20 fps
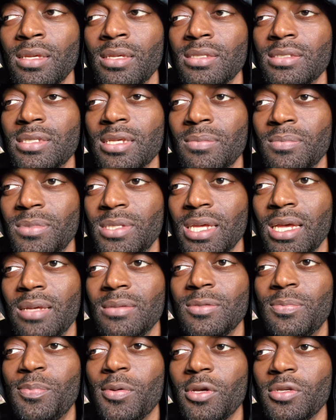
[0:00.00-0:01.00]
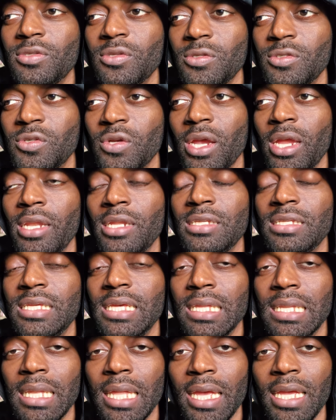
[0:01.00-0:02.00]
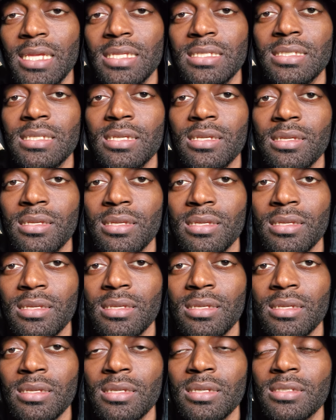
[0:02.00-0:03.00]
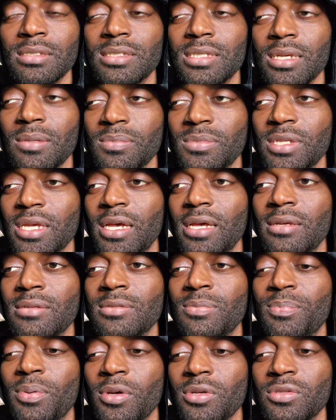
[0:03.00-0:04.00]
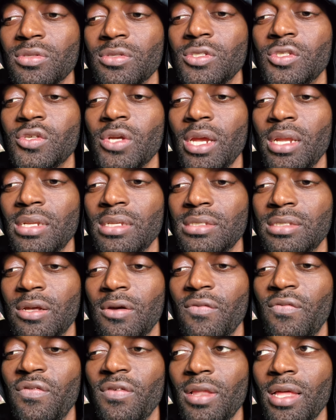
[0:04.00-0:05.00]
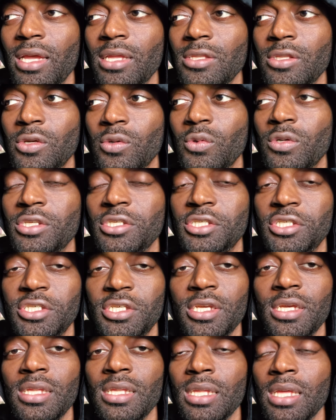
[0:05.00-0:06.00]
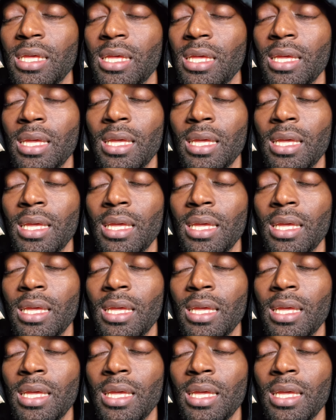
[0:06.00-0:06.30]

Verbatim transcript: Sometimes personal trainers get lazy. Sometimes personal trainers don't feel like doing shit.